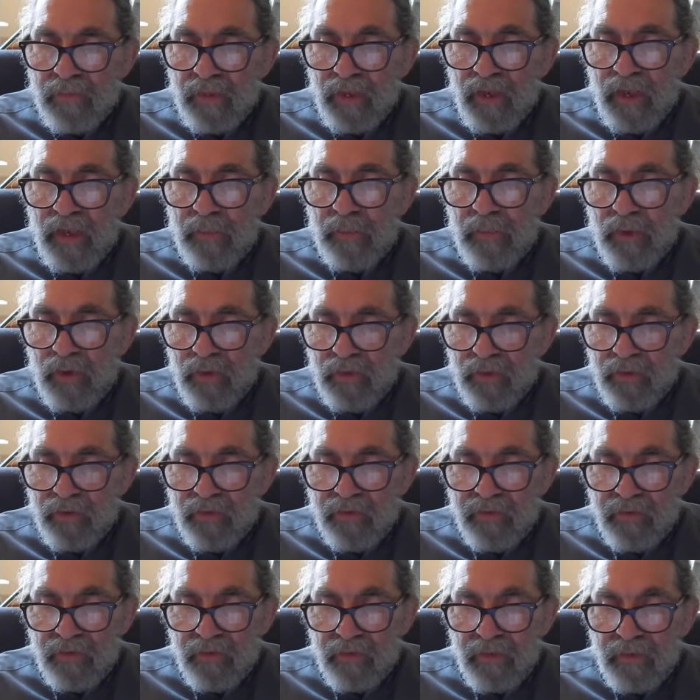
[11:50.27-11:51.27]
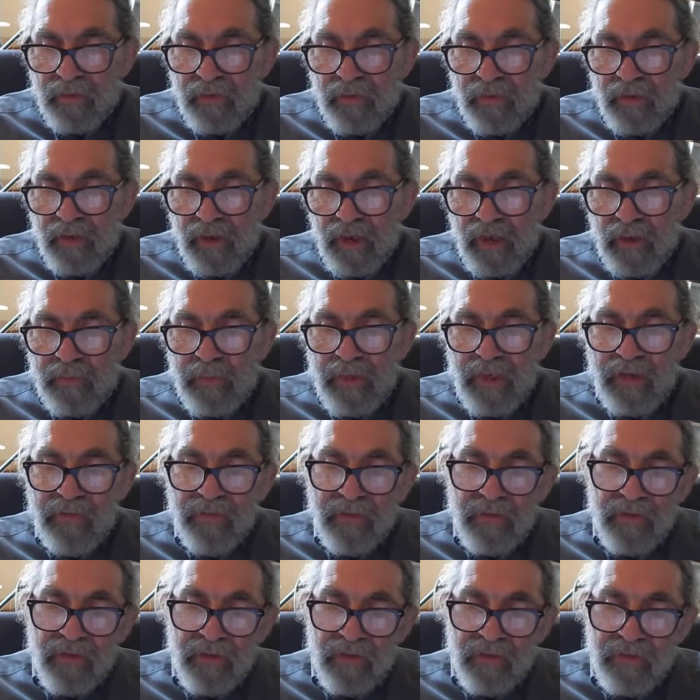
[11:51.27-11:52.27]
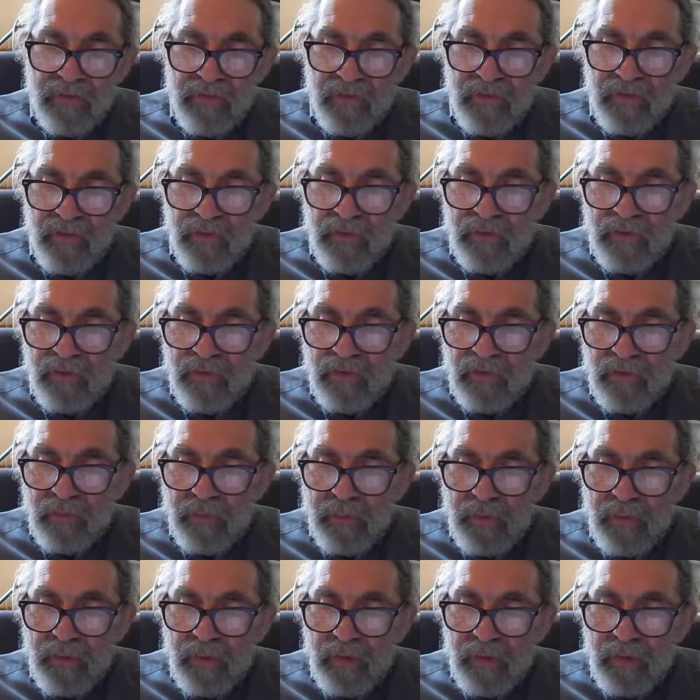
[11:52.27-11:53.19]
I blogged, I made videos on YouTube,